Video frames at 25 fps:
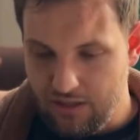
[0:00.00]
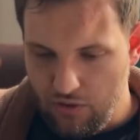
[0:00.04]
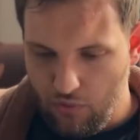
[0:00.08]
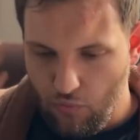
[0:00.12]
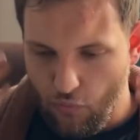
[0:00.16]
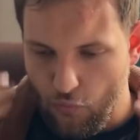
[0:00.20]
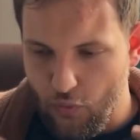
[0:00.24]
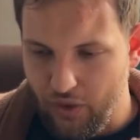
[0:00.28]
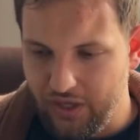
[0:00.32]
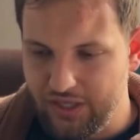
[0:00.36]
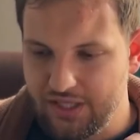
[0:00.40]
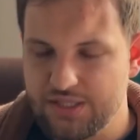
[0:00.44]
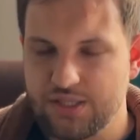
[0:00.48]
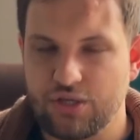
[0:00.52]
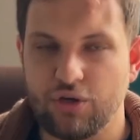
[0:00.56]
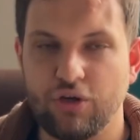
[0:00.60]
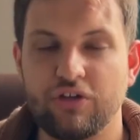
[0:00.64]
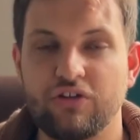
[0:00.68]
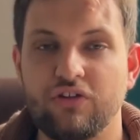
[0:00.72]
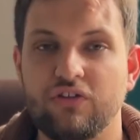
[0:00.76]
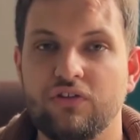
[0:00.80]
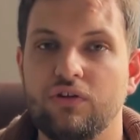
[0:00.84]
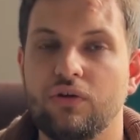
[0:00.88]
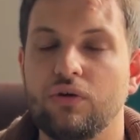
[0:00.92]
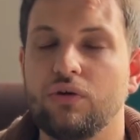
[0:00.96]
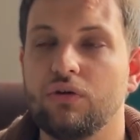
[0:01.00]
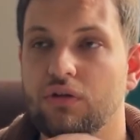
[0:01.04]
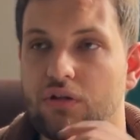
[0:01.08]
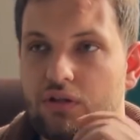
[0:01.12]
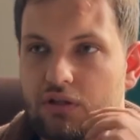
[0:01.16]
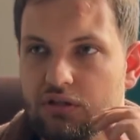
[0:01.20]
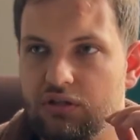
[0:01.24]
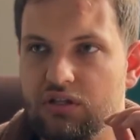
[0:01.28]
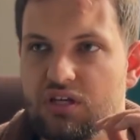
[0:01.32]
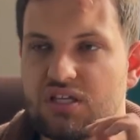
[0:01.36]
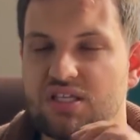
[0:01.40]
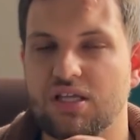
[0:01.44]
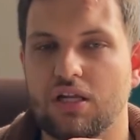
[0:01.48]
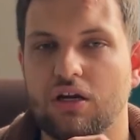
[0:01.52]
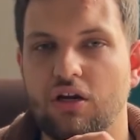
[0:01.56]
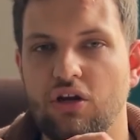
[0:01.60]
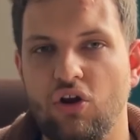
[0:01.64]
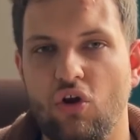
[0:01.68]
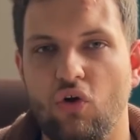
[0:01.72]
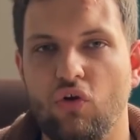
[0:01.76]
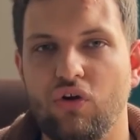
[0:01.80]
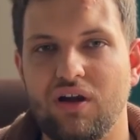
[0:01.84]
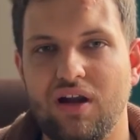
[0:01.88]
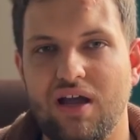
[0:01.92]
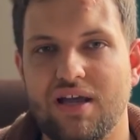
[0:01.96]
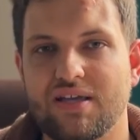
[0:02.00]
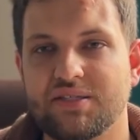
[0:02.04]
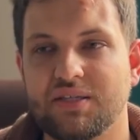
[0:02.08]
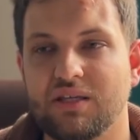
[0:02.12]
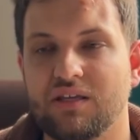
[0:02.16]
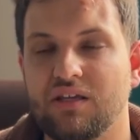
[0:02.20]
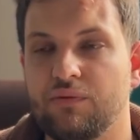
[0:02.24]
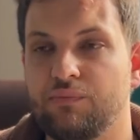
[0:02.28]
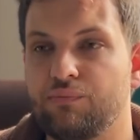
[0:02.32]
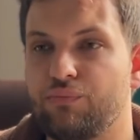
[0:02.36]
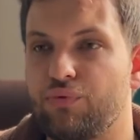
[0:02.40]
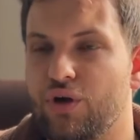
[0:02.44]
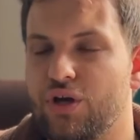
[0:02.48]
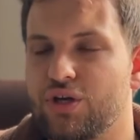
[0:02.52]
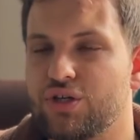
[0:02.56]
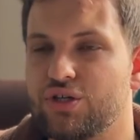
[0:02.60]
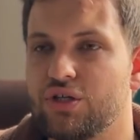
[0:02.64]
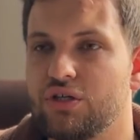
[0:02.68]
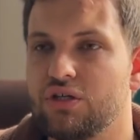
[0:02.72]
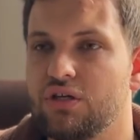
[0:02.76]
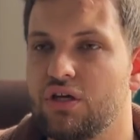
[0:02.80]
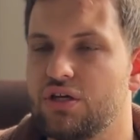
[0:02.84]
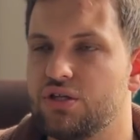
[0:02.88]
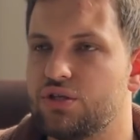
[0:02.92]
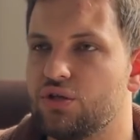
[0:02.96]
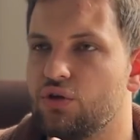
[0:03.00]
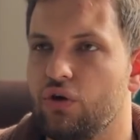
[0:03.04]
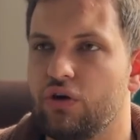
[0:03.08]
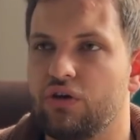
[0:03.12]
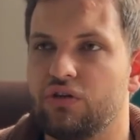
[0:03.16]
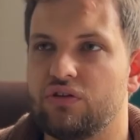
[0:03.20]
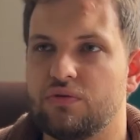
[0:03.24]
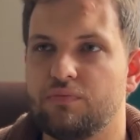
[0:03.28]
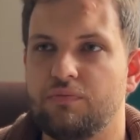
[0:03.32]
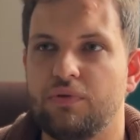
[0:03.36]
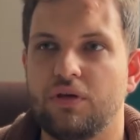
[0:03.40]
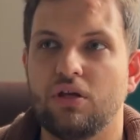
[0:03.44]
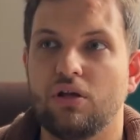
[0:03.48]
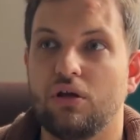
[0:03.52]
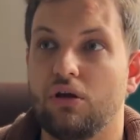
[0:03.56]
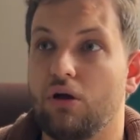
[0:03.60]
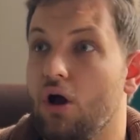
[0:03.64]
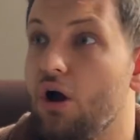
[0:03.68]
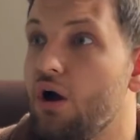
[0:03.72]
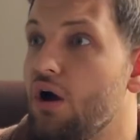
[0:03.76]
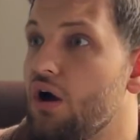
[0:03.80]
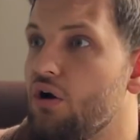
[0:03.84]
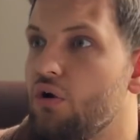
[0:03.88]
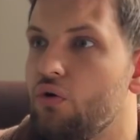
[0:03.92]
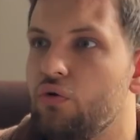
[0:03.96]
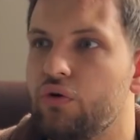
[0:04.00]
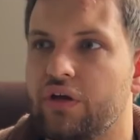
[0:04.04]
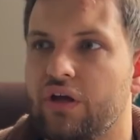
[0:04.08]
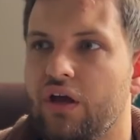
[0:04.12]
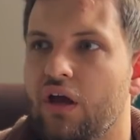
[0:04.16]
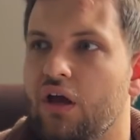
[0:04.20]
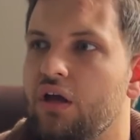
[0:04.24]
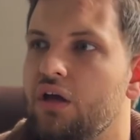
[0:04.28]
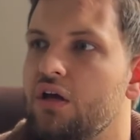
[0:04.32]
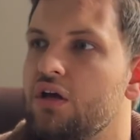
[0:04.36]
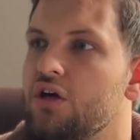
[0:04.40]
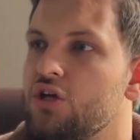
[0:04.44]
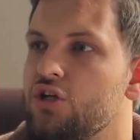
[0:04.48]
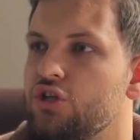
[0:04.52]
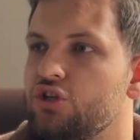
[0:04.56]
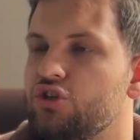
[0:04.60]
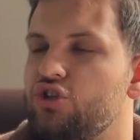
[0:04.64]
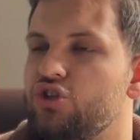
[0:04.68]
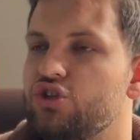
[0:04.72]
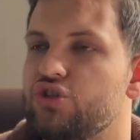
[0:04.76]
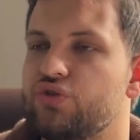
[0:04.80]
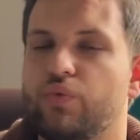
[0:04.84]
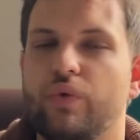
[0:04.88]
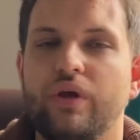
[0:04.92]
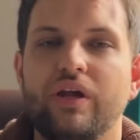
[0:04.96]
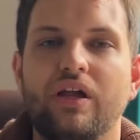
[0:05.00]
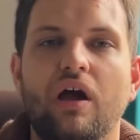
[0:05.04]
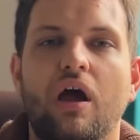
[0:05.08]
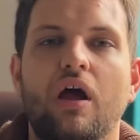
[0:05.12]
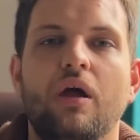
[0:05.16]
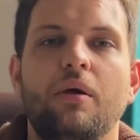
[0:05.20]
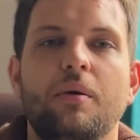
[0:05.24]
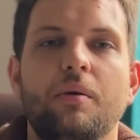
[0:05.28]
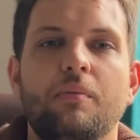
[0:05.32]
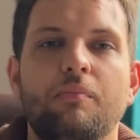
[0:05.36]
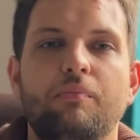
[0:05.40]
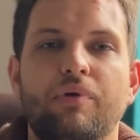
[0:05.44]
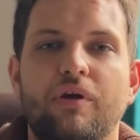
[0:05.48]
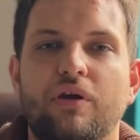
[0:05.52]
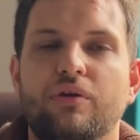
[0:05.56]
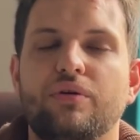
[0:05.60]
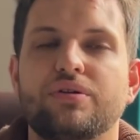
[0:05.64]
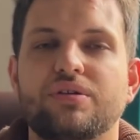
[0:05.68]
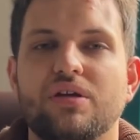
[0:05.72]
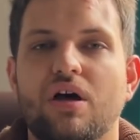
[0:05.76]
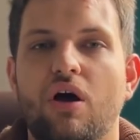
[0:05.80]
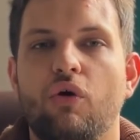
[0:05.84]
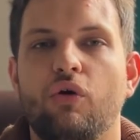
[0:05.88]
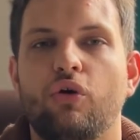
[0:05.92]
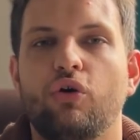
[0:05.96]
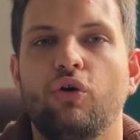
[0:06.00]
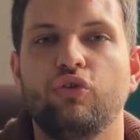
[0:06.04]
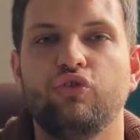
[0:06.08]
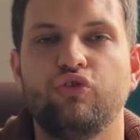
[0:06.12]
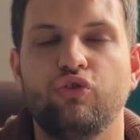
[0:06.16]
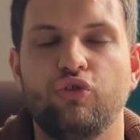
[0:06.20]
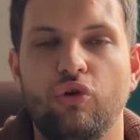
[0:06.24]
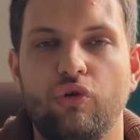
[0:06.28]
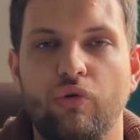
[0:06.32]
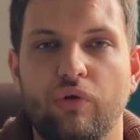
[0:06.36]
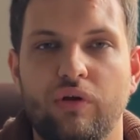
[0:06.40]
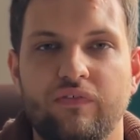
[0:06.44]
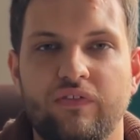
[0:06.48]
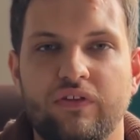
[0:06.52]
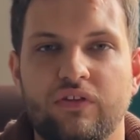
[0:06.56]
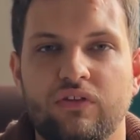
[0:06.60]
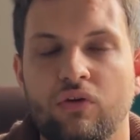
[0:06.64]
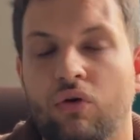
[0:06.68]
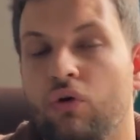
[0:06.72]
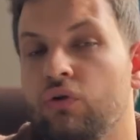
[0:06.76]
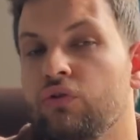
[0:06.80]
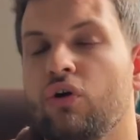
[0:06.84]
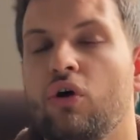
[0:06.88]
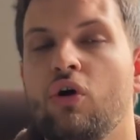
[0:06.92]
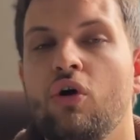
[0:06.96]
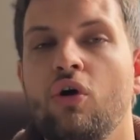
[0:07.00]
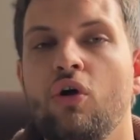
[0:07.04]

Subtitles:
What it's going to do, this long-lasting impression is going to be, okay, this week I'm in Paris, I'll go to Louis Vuitton.